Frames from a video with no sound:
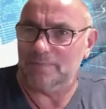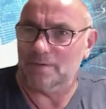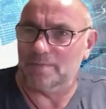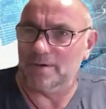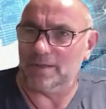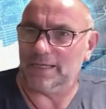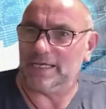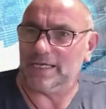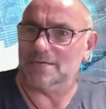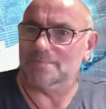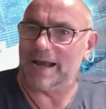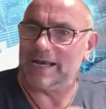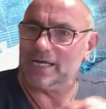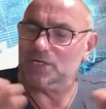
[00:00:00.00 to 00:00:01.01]
capability
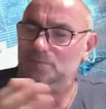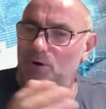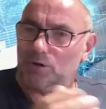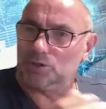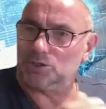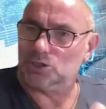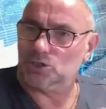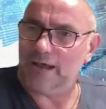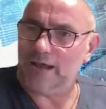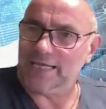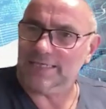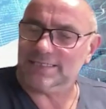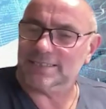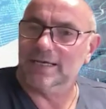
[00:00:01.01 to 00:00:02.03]
to manage more
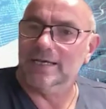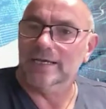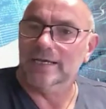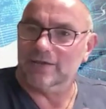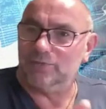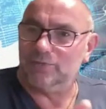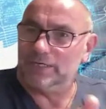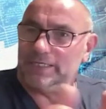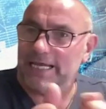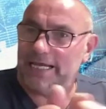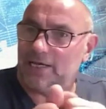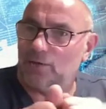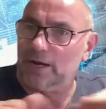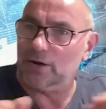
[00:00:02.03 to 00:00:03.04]
stress if we
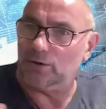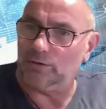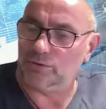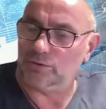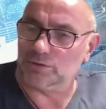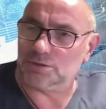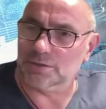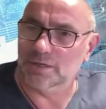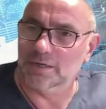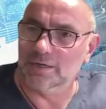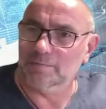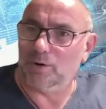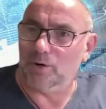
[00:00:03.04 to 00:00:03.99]
take away all those